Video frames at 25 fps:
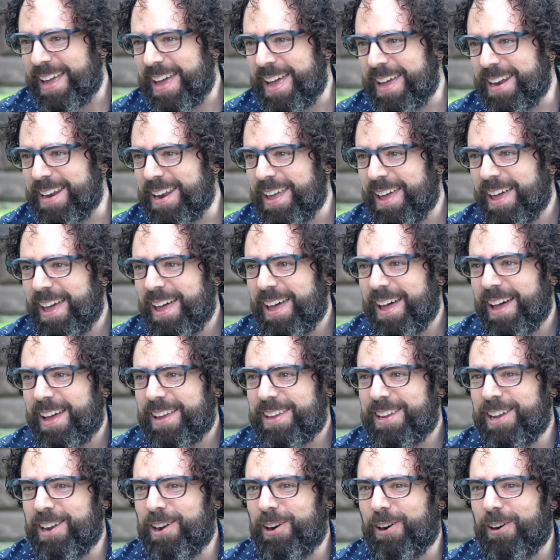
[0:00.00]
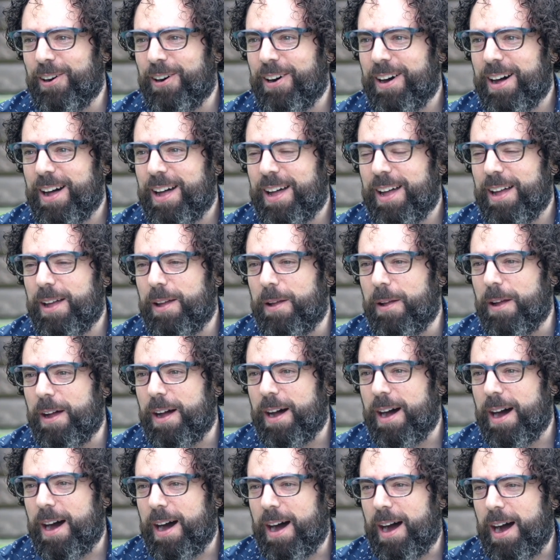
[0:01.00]
And you know,
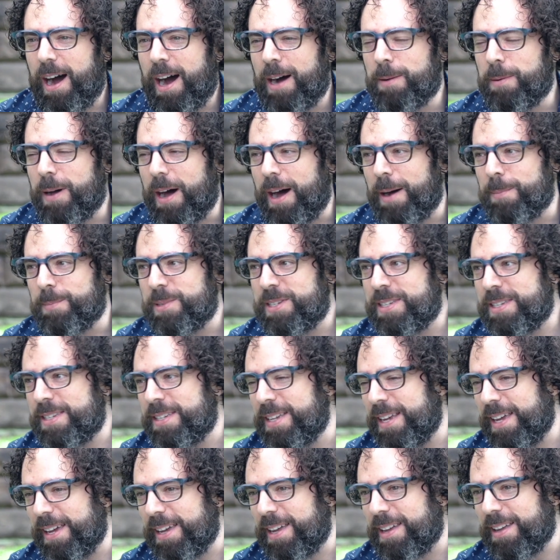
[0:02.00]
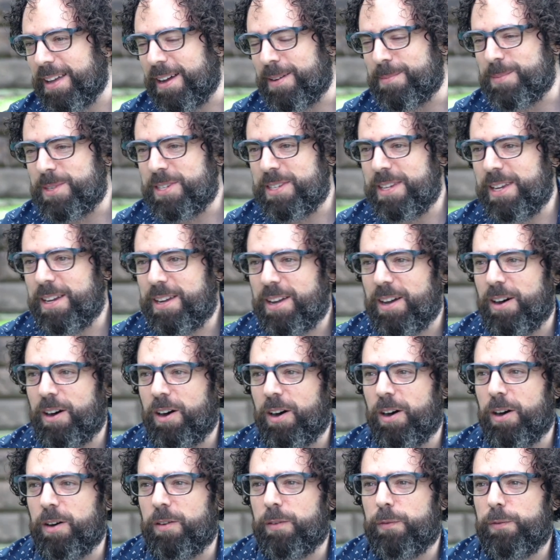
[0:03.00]
I'm sick
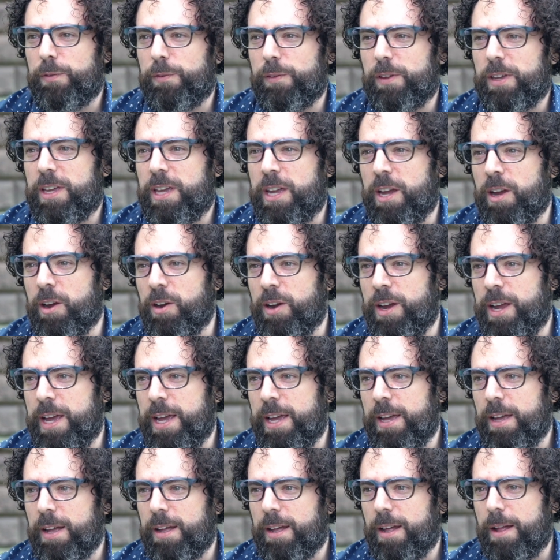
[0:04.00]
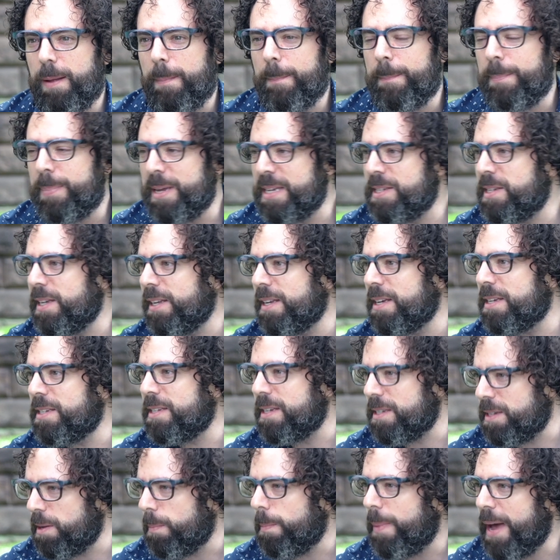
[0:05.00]
of hearing
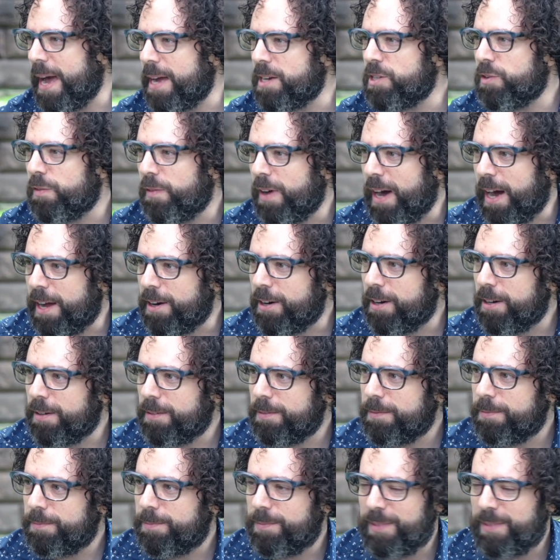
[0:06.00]
busyness is a badge of honor.